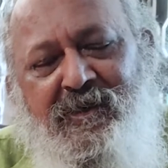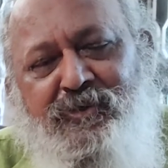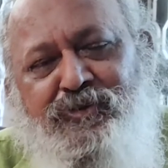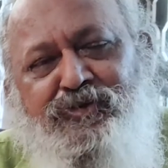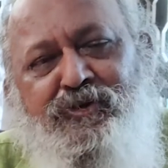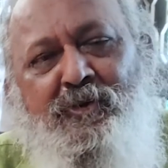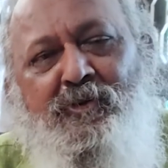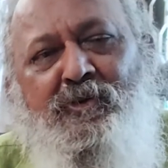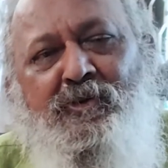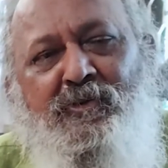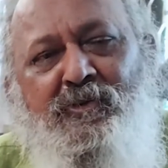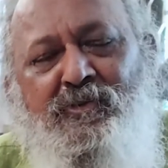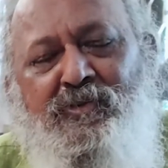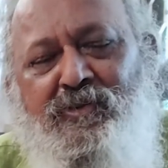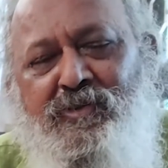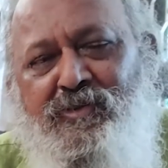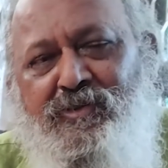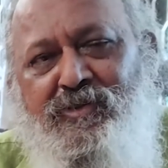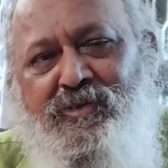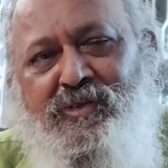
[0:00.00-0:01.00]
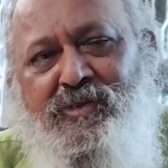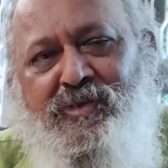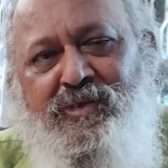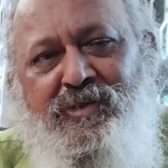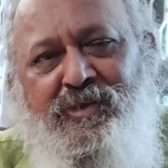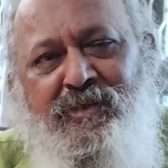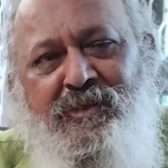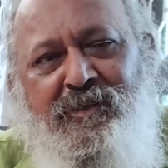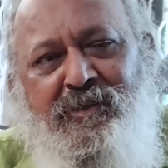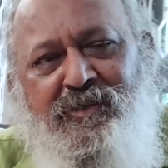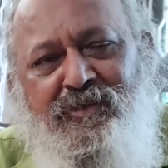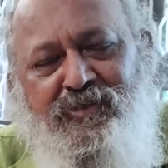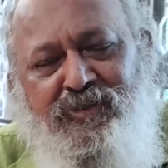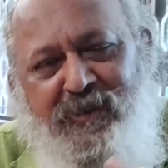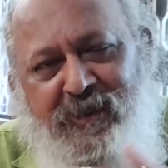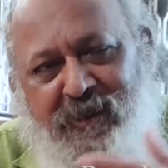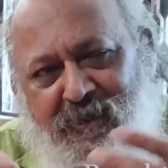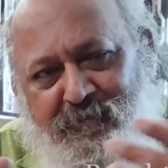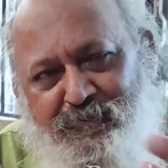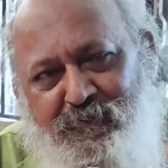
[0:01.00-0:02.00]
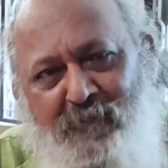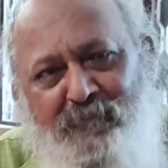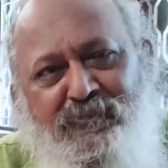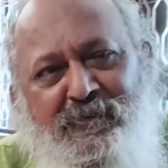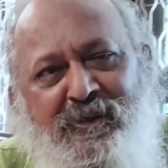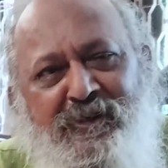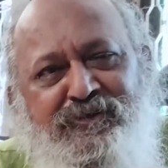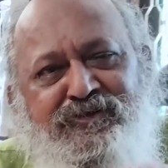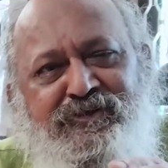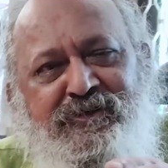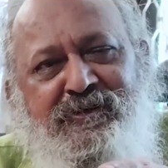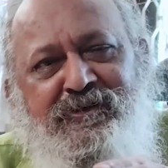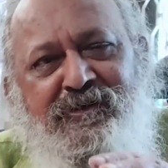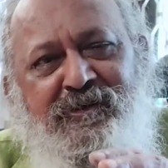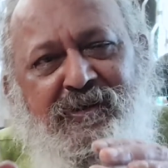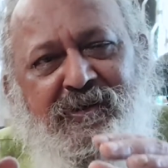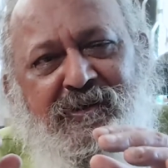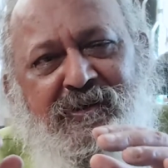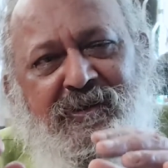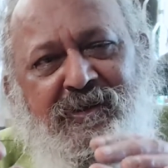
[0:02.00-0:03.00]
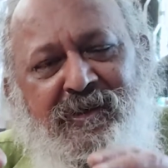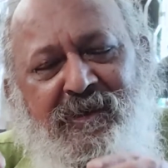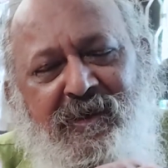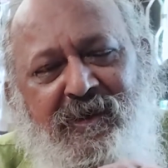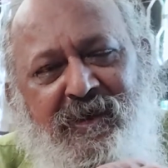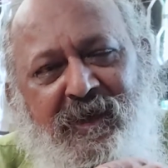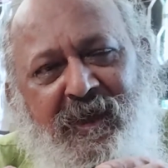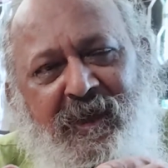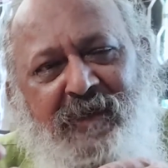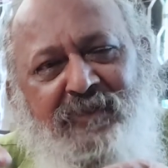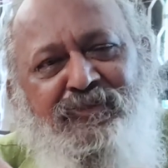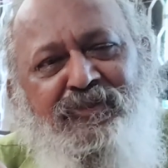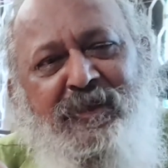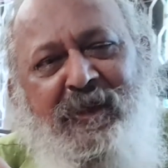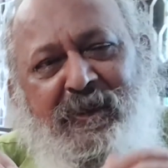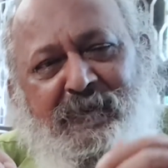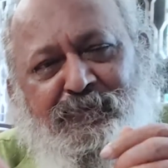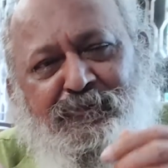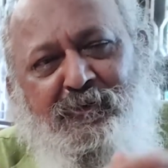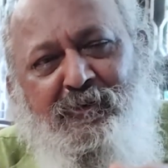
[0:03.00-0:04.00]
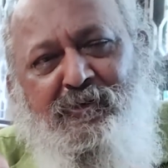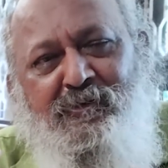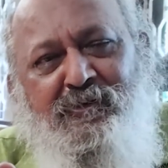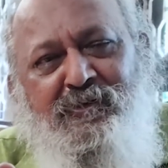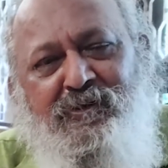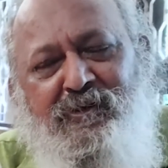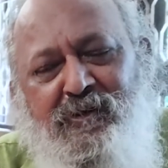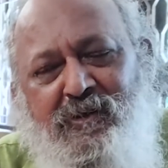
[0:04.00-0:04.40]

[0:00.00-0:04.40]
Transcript: So their population, and therefore